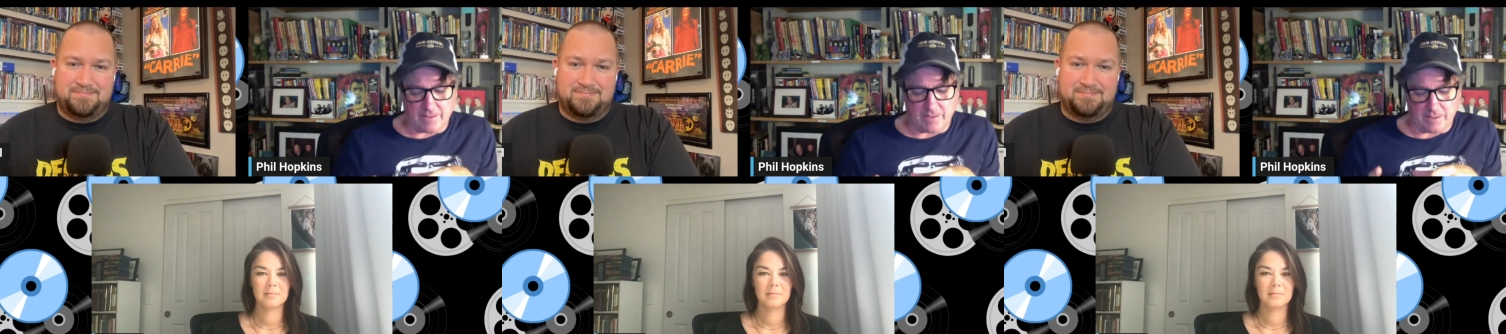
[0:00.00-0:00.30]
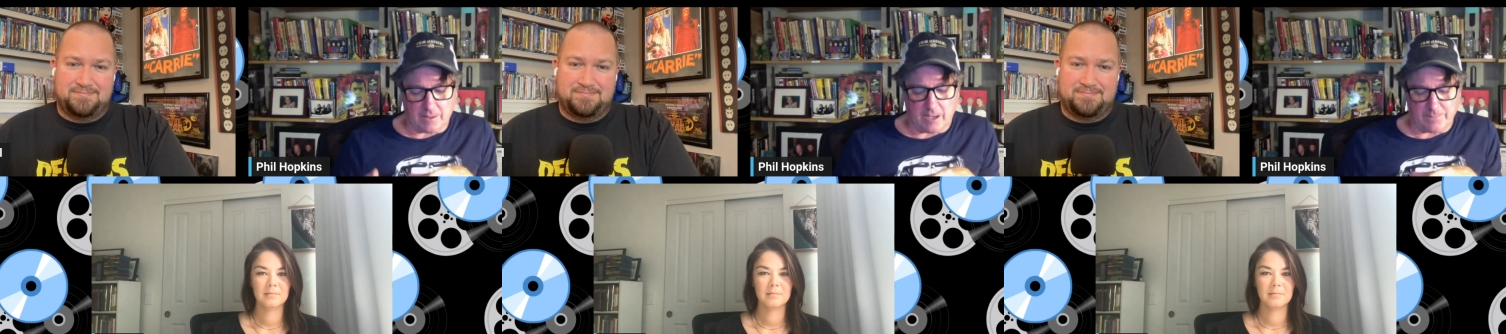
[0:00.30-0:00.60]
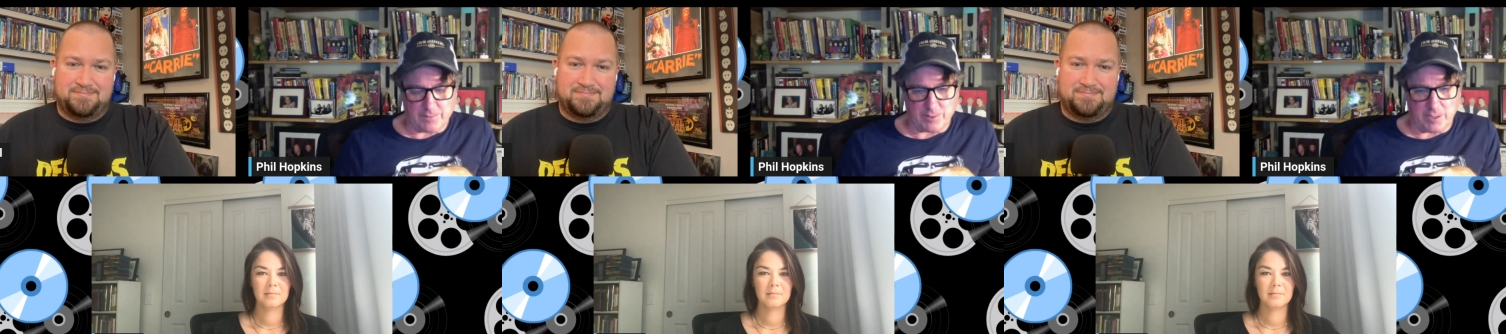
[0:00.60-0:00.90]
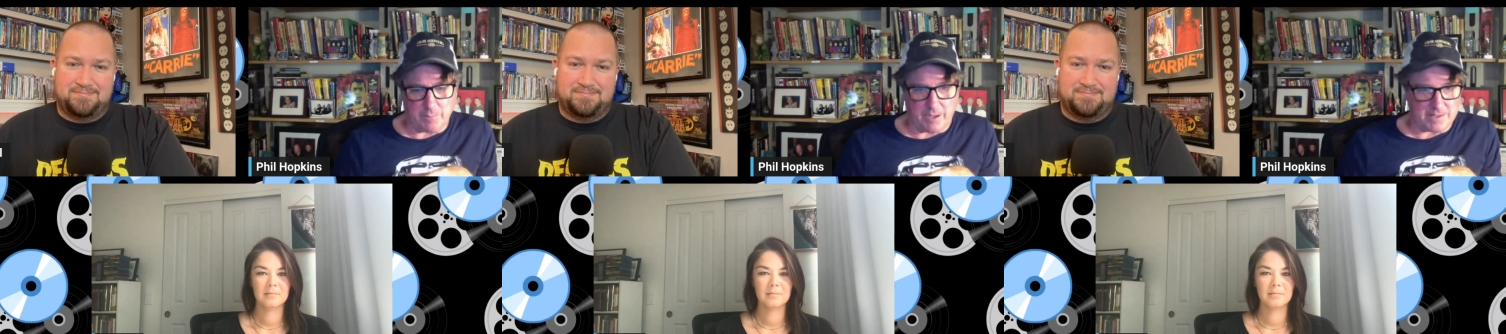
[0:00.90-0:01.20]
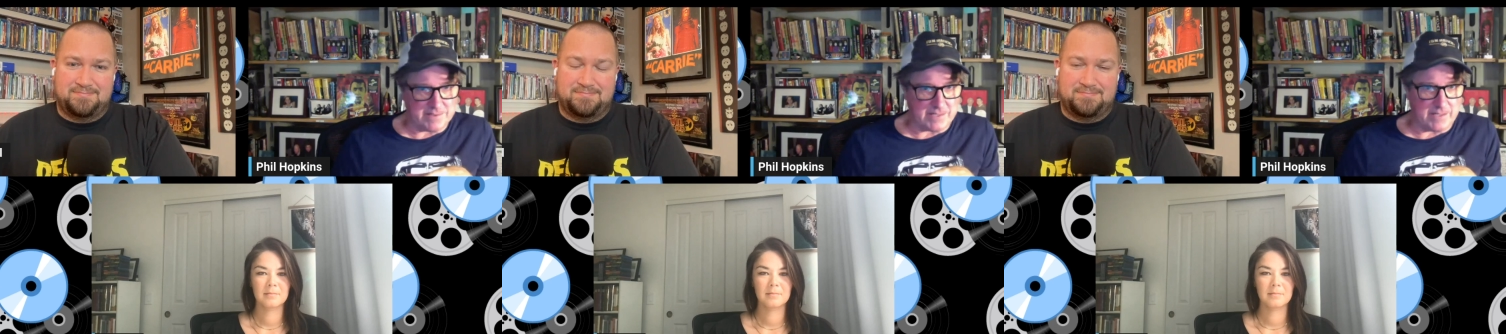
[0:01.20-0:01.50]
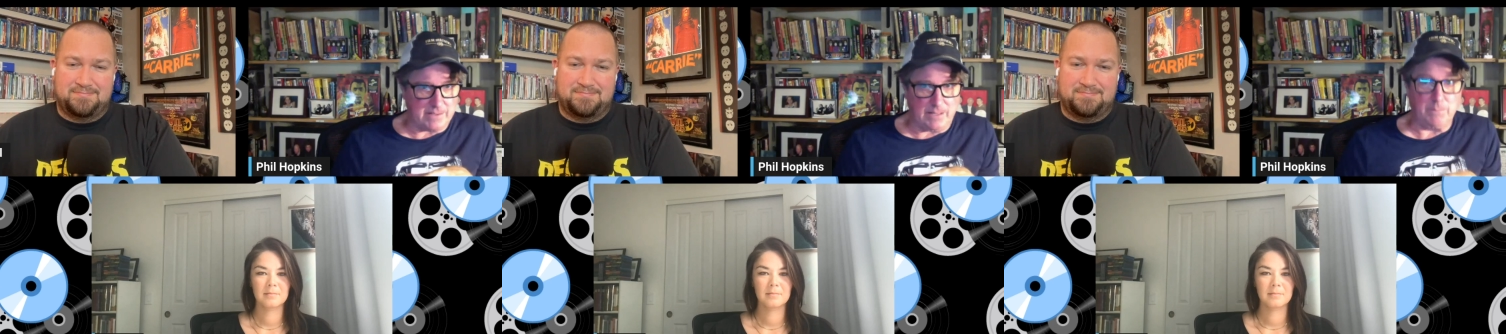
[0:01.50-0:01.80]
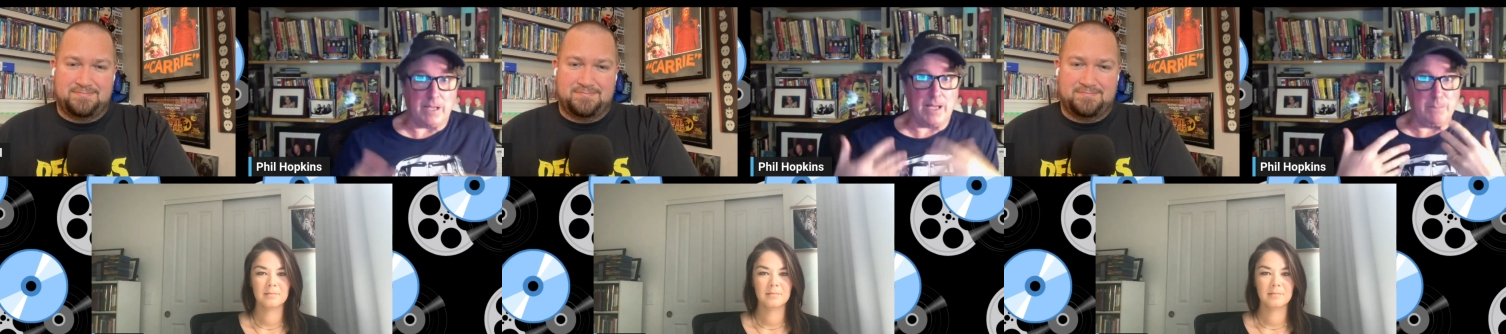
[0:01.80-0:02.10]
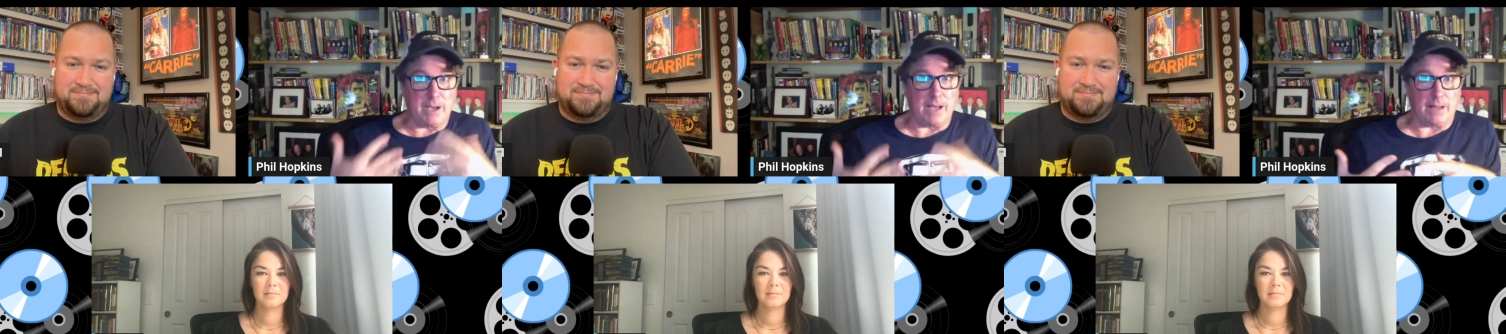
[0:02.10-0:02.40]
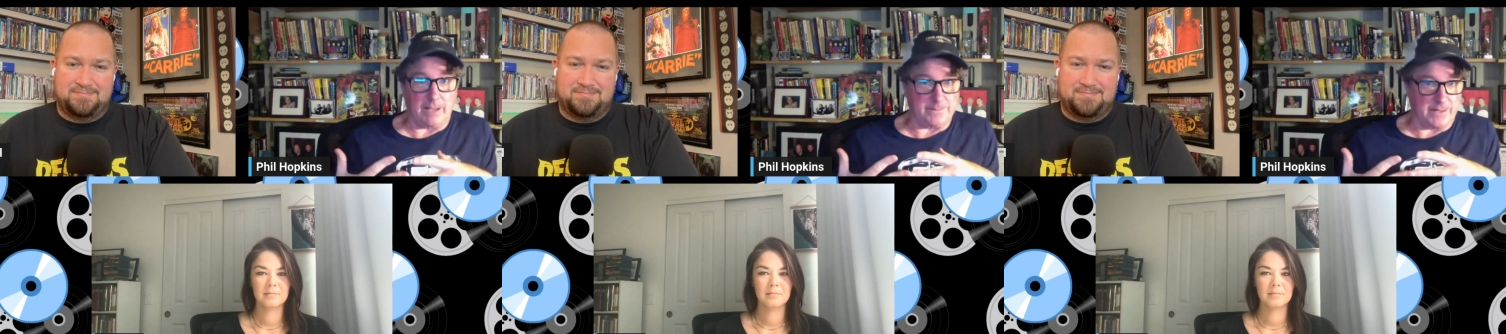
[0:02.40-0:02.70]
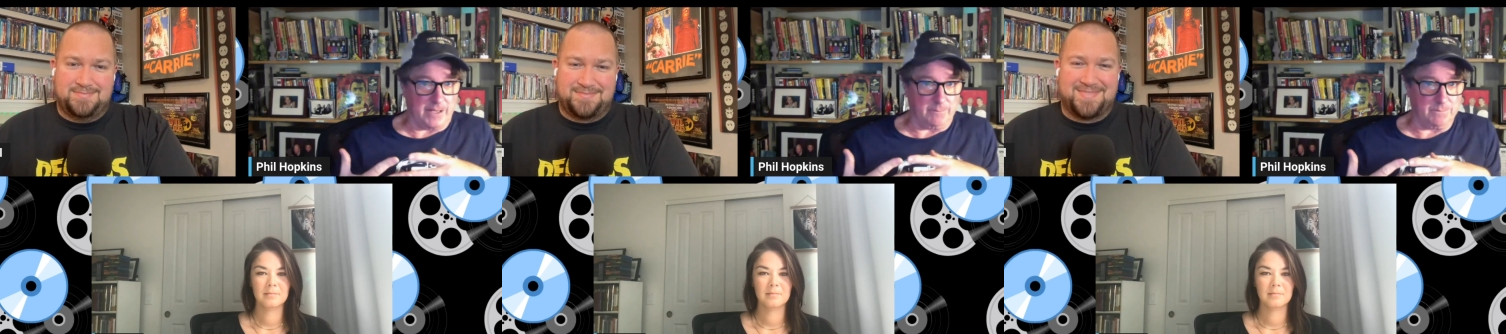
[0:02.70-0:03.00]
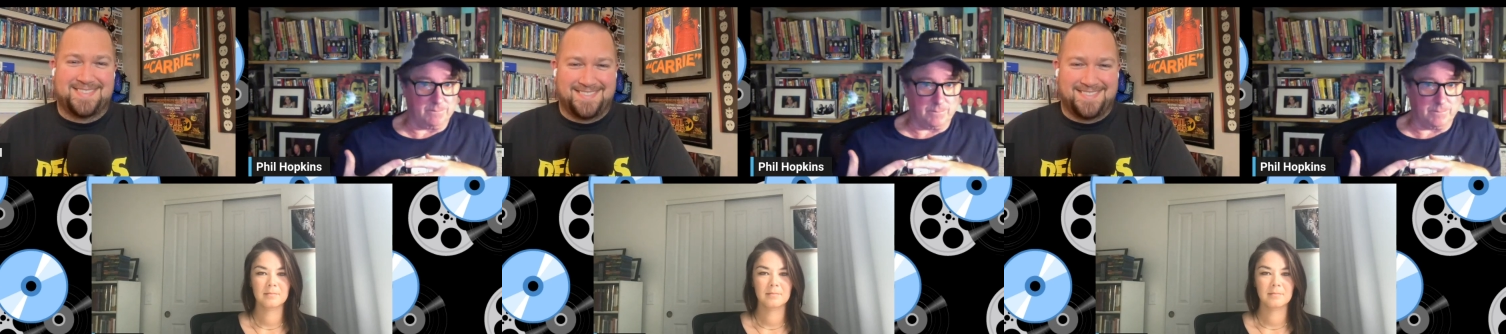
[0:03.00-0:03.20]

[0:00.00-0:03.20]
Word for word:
Speaker 1: a Coffin Joe box set in, in my lifetime